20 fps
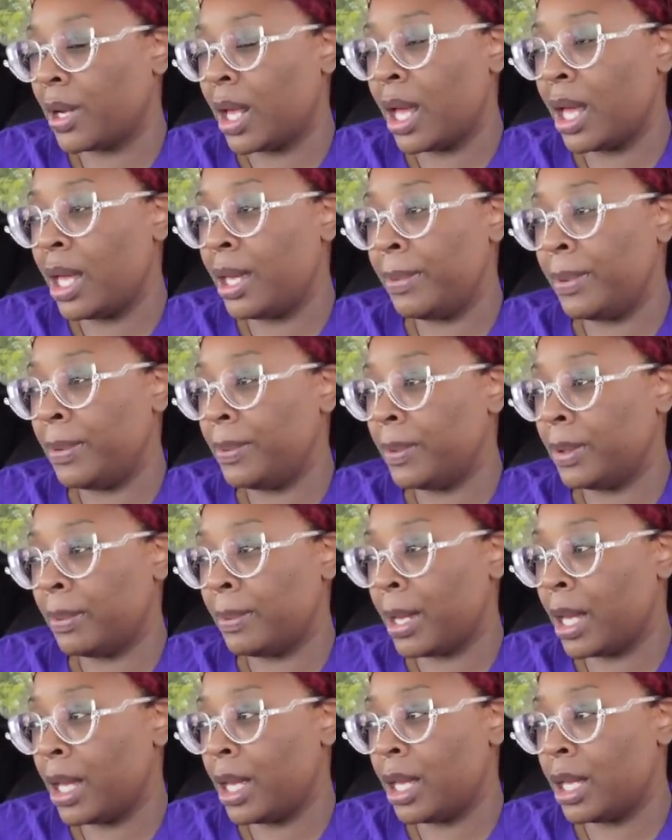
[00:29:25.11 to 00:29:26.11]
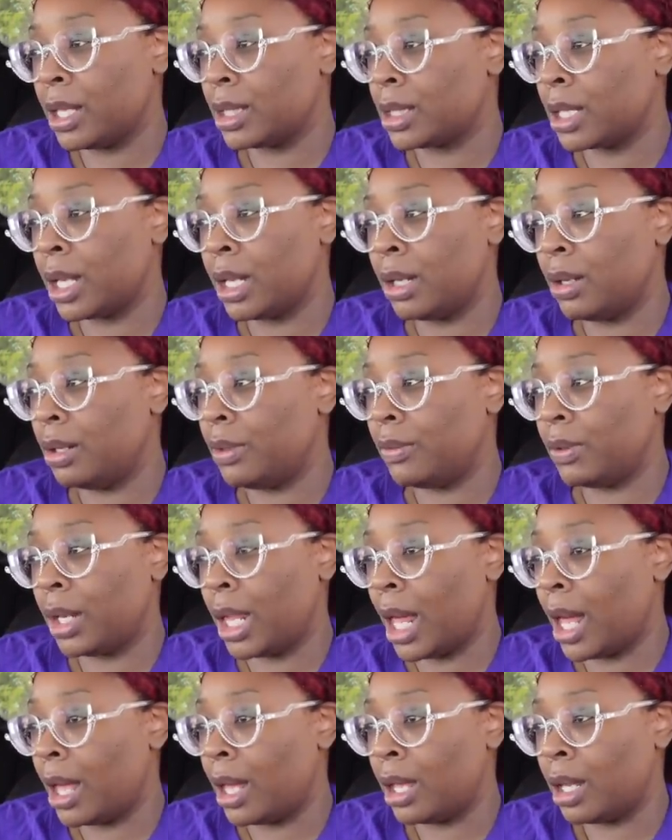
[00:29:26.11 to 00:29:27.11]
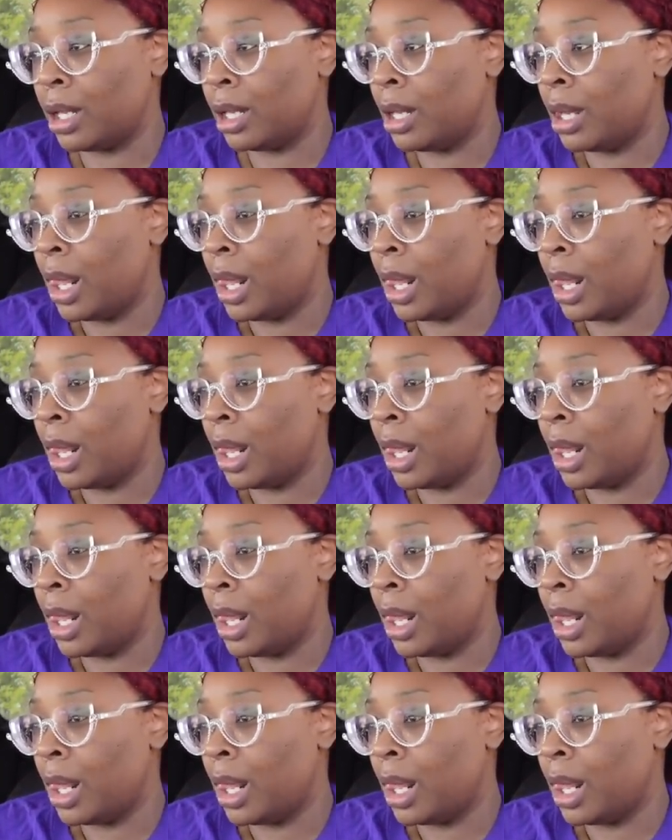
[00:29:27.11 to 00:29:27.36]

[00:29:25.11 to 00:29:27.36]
And I hate people in my house. I ain't gonna even lie.